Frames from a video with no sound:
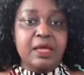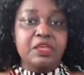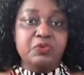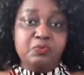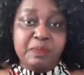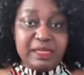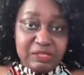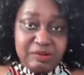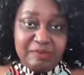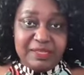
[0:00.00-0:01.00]
You
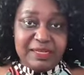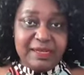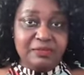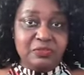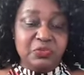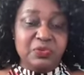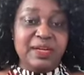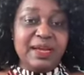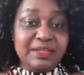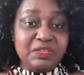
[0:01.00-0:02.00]
must return to your
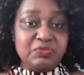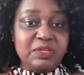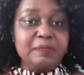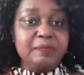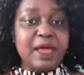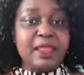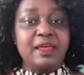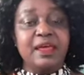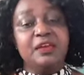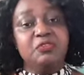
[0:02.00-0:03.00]
country at
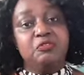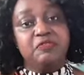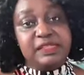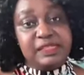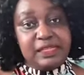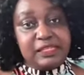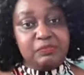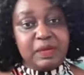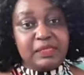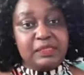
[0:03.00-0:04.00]
the end of the 6
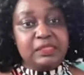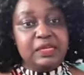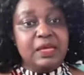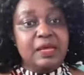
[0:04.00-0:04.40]
months.